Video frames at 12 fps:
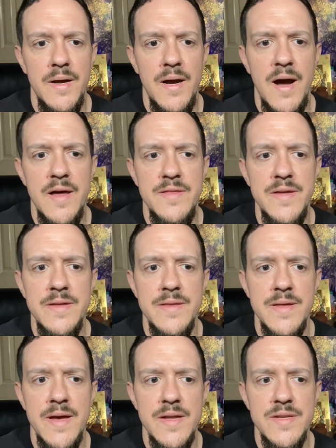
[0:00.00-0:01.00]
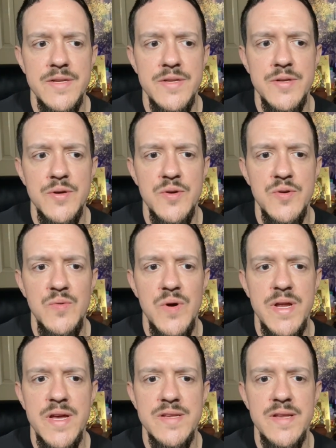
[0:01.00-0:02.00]
I think that what
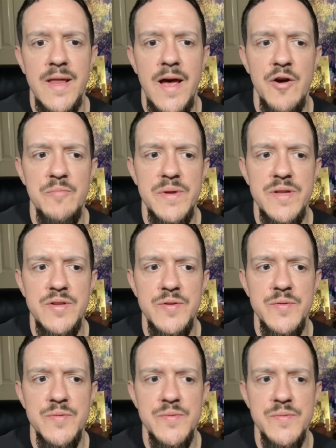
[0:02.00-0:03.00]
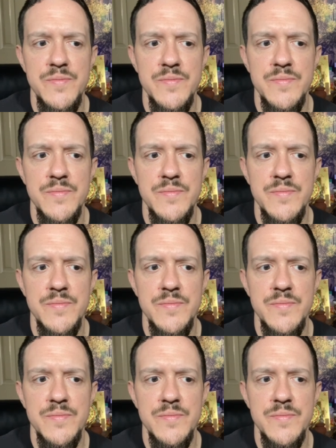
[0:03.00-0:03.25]
has allowed me to